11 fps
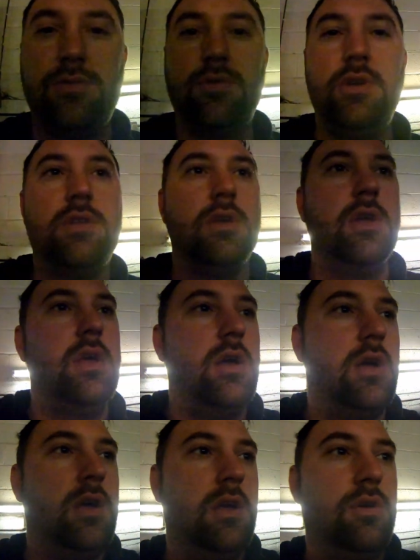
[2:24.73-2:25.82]
good.
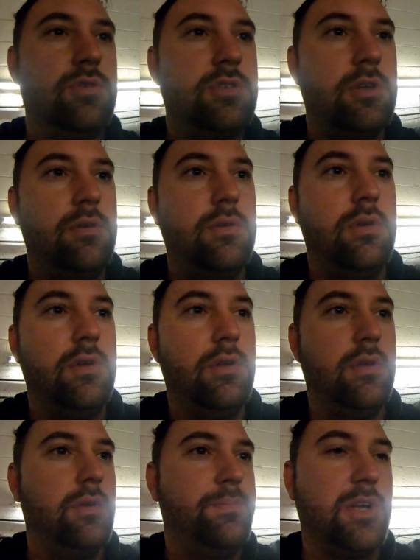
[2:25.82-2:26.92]
Also,
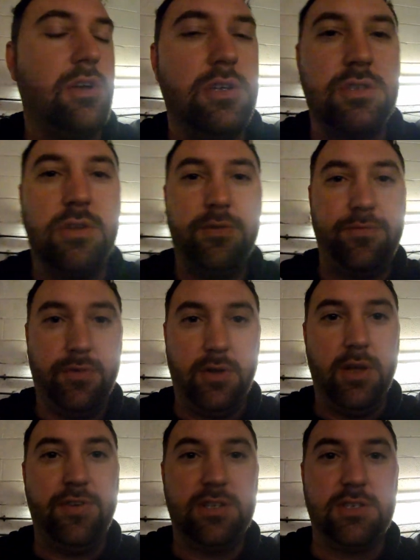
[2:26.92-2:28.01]
because I've
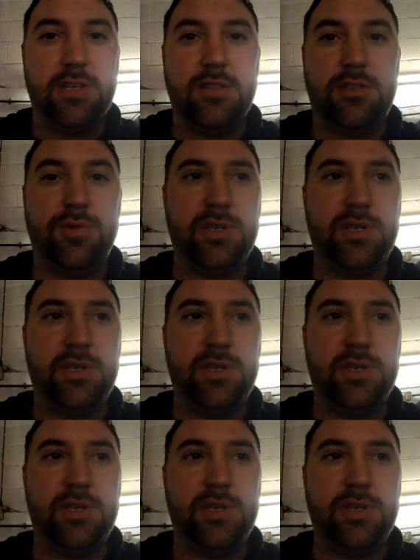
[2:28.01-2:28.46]
had to take the